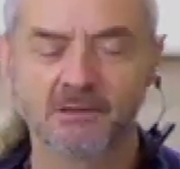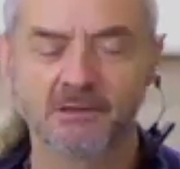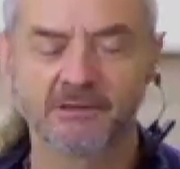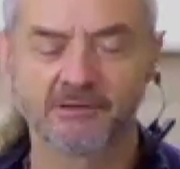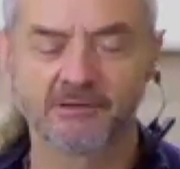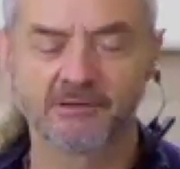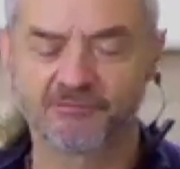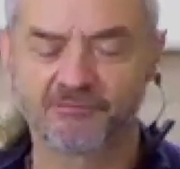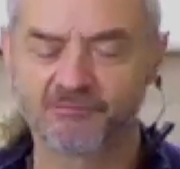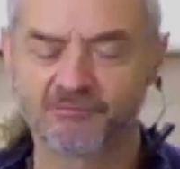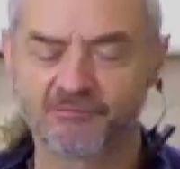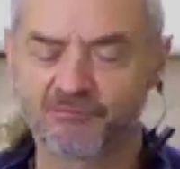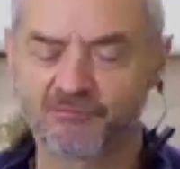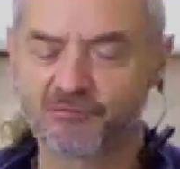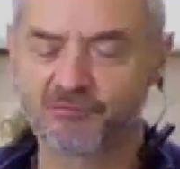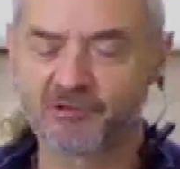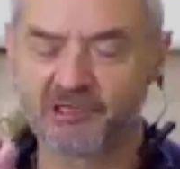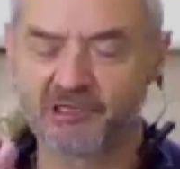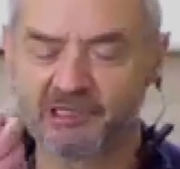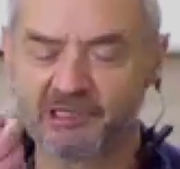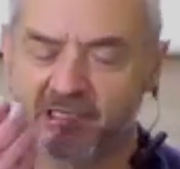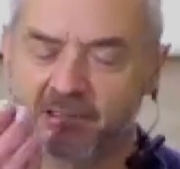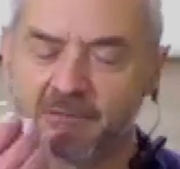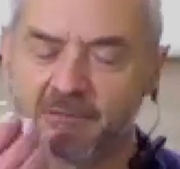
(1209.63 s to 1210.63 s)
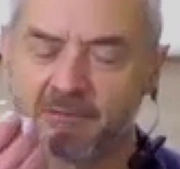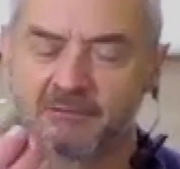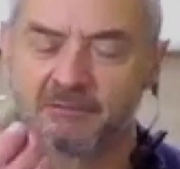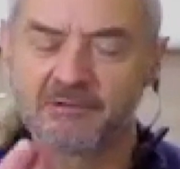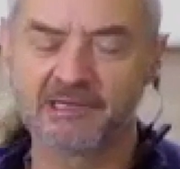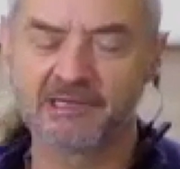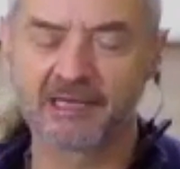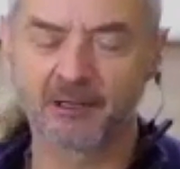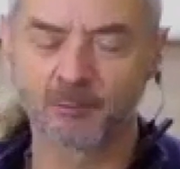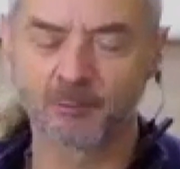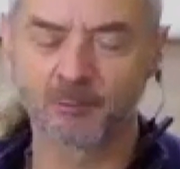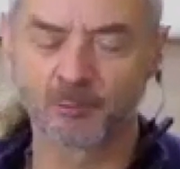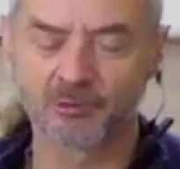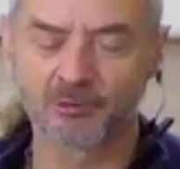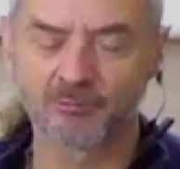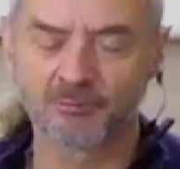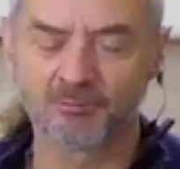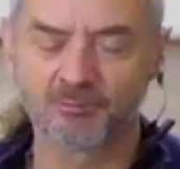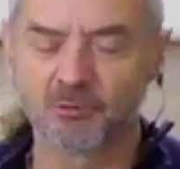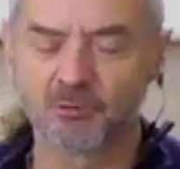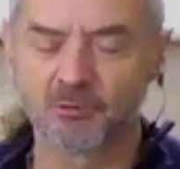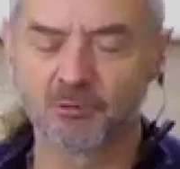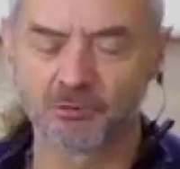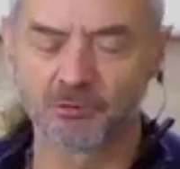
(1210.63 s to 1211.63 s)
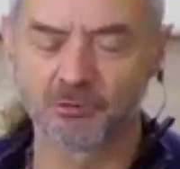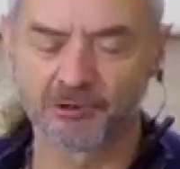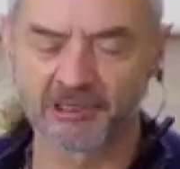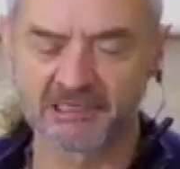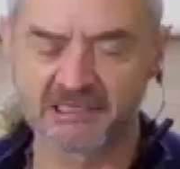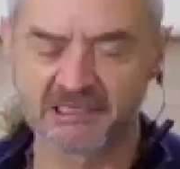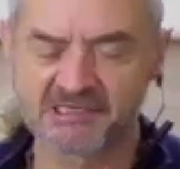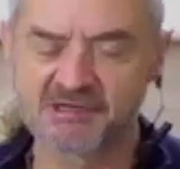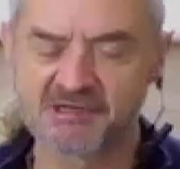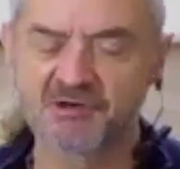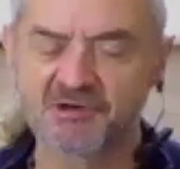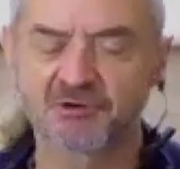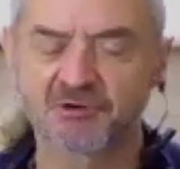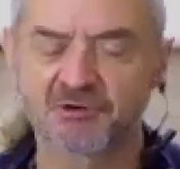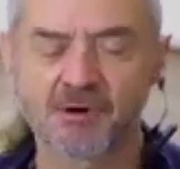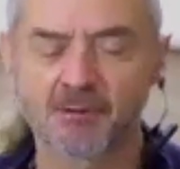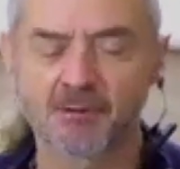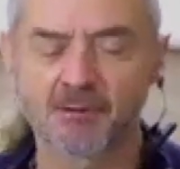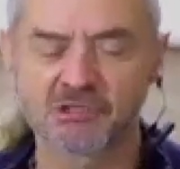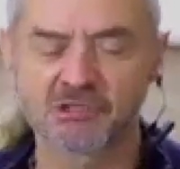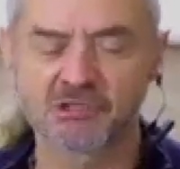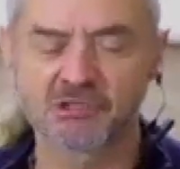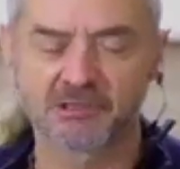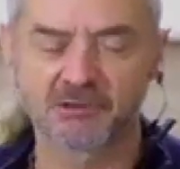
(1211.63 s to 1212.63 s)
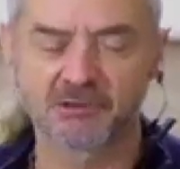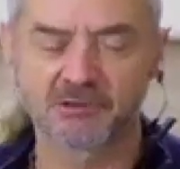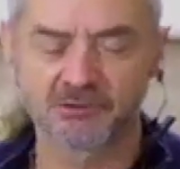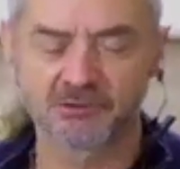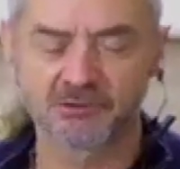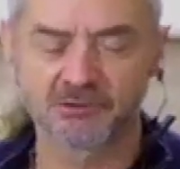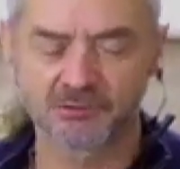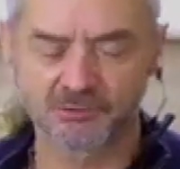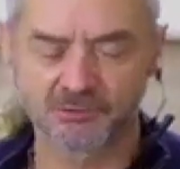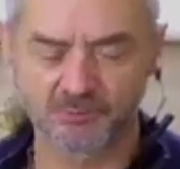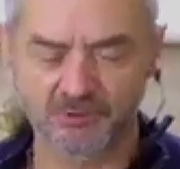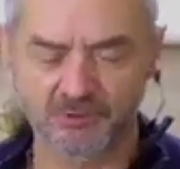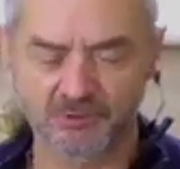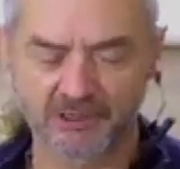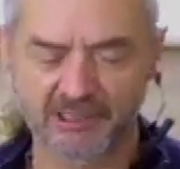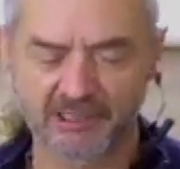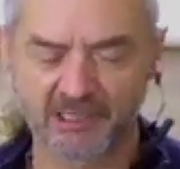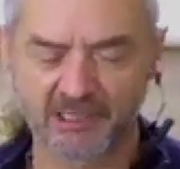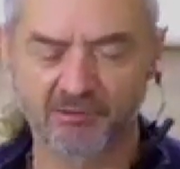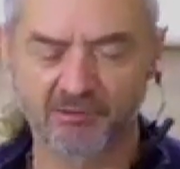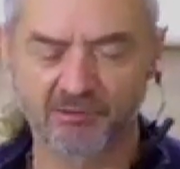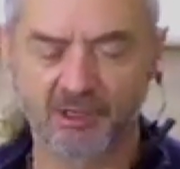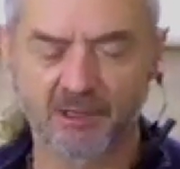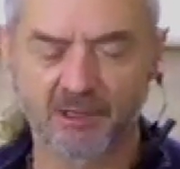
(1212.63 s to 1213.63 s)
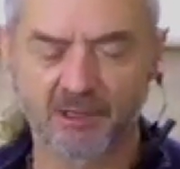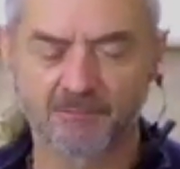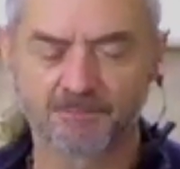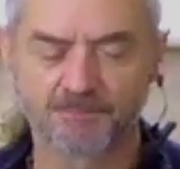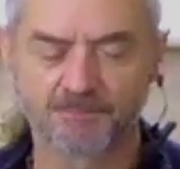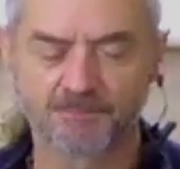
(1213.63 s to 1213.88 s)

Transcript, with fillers: if the downward pouring is interrupted by anything.